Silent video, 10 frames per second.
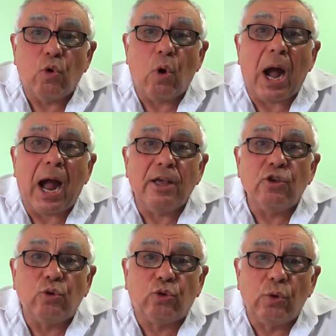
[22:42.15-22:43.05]
who are
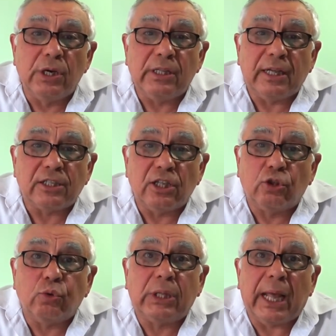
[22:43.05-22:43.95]
you to lead us and
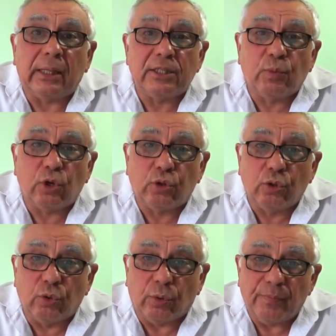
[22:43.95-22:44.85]
to tell us what to
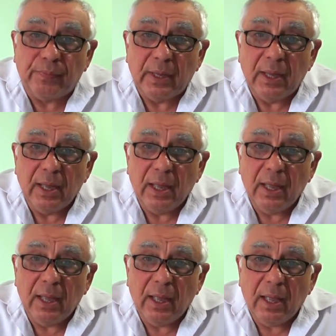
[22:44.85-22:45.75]
do?
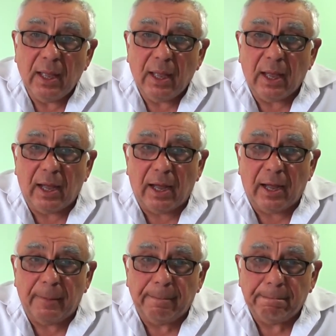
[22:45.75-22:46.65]
Uh,